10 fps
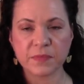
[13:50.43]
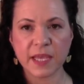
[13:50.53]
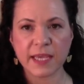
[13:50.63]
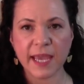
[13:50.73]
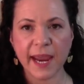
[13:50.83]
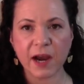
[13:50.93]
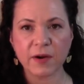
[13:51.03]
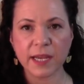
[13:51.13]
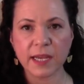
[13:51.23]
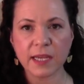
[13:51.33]
they
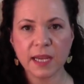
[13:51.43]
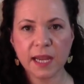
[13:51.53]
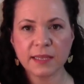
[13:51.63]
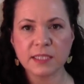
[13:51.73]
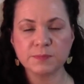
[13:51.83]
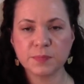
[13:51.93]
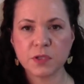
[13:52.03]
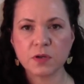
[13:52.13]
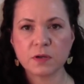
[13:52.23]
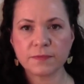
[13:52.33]
carry these
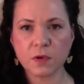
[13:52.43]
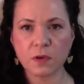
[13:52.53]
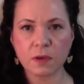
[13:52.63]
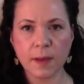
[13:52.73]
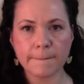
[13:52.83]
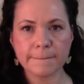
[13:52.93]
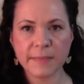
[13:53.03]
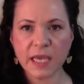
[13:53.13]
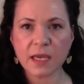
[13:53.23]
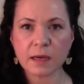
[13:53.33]
beautiful
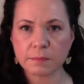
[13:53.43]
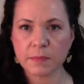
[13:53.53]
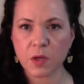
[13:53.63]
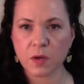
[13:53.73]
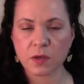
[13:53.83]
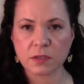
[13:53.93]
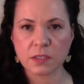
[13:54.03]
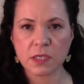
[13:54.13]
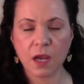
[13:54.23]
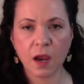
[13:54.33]
makeup
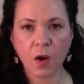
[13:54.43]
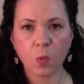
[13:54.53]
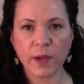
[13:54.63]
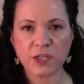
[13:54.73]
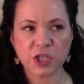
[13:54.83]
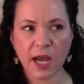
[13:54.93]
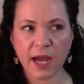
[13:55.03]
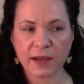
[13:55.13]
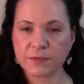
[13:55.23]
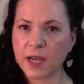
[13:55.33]
mirrors, which
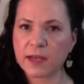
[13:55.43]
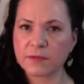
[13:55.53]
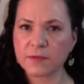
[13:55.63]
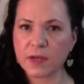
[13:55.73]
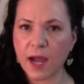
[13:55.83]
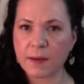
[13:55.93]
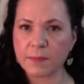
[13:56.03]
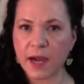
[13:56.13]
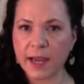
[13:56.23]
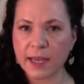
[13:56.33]
I've kind of
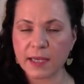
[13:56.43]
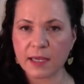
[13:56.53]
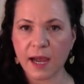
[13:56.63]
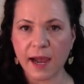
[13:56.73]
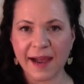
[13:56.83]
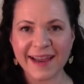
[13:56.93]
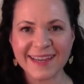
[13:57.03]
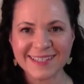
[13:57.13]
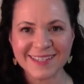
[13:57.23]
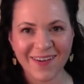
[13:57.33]
got my
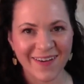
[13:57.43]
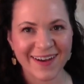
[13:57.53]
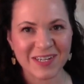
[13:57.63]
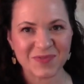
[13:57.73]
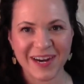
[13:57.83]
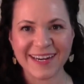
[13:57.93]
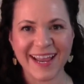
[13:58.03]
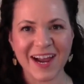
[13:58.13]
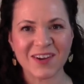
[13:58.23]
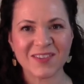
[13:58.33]
eyes on right
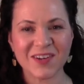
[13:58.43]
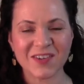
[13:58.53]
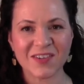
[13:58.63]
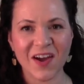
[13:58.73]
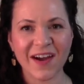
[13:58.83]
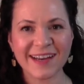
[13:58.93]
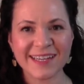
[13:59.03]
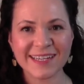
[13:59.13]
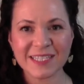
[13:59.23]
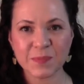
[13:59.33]
now. They're not
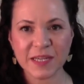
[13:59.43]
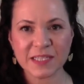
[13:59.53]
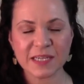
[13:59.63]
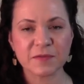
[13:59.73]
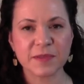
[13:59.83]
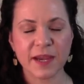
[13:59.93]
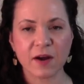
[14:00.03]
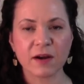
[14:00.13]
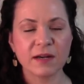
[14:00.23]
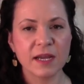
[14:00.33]
inexpensive,
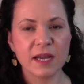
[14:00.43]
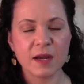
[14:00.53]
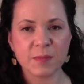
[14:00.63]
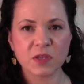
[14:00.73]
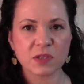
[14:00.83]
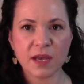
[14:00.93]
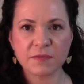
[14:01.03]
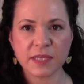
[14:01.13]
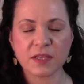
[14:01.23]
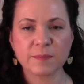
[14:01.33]
but they're
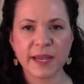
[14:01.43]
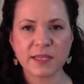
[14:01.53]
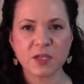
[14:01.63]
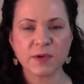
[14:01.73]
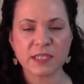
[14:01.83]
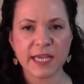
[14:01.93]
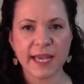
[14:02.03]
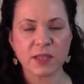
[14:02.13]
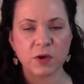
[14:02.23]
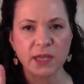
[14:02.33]
lovely. They're made in the
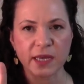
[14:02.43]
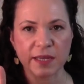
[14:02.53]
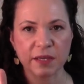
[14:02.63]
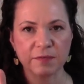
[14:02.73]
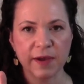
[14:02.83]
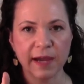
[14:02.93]
USA. They're like, I think